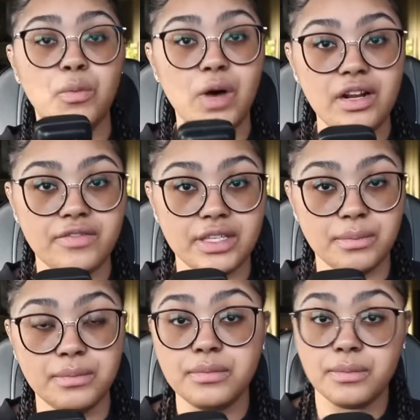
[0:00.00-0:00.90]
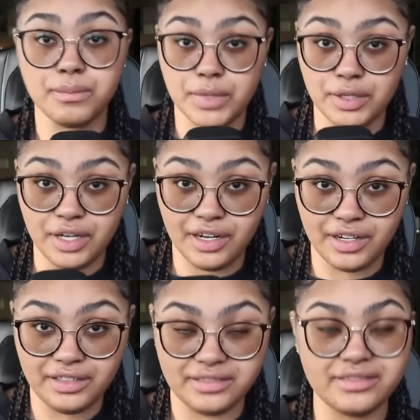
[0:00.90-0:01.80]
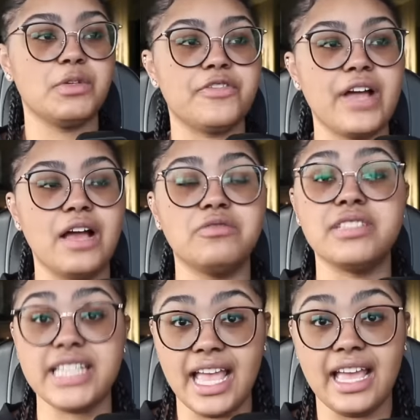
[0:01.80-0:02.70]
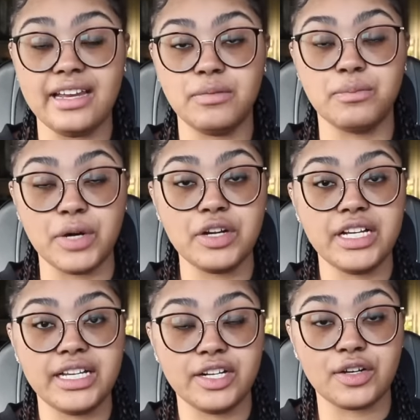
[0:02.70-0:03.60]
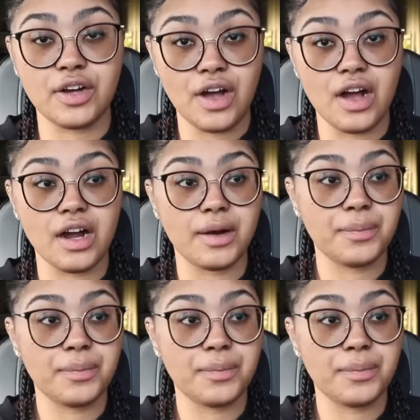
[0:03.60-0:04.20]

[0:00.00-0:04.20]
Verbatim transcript: one of them, Bernard, was found dead, burning in a car.